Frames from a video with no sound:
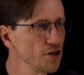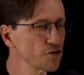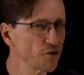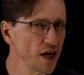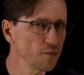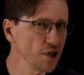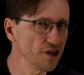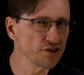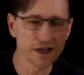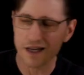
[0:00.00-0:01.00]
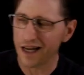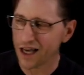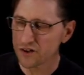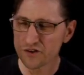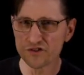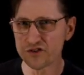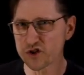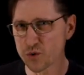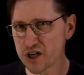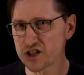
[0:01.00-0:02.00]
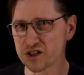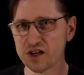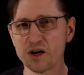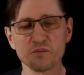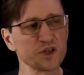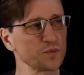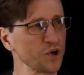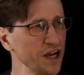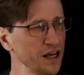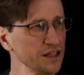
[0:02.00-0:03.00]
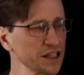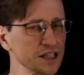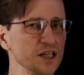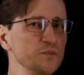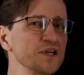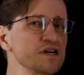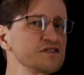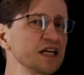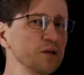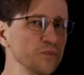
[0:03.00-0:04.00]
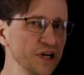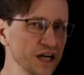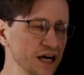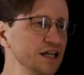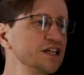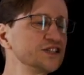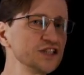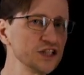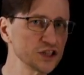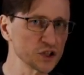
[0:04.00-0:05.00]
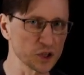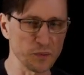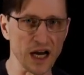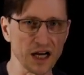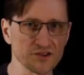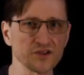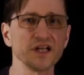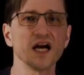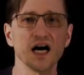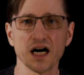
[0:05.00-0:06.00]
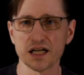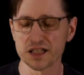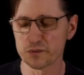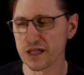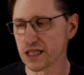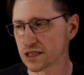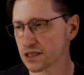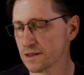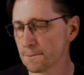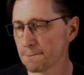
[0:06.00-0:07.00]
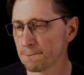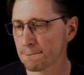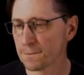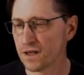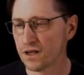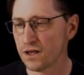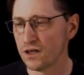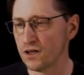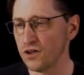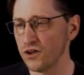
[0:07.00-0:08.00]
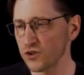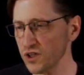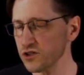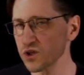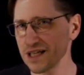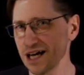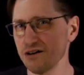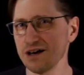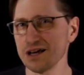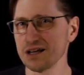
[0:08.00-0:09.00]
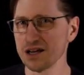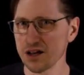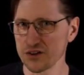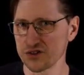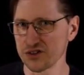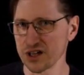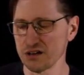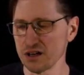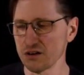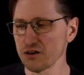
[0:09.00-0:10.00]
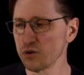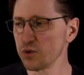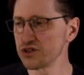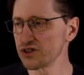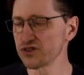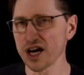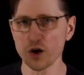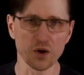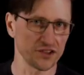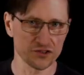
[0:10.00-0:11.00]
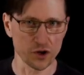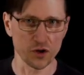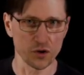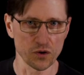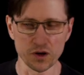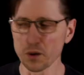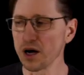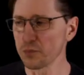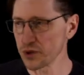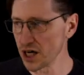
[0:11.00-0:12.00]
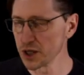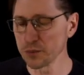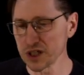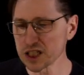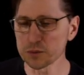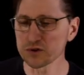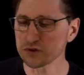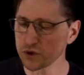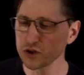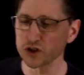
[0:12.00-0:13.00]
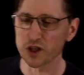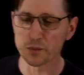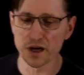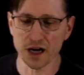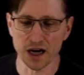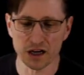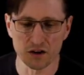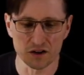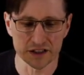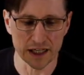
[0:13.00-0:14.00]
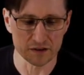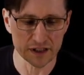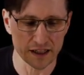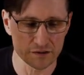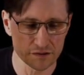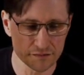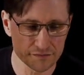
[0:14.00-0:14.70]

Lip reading: So that means they can handle the situation much more elegantly because they can bring on additional capacity on demand. So let's look now at another scenario, which is not quite so unpredictable as road trip, I call downtown.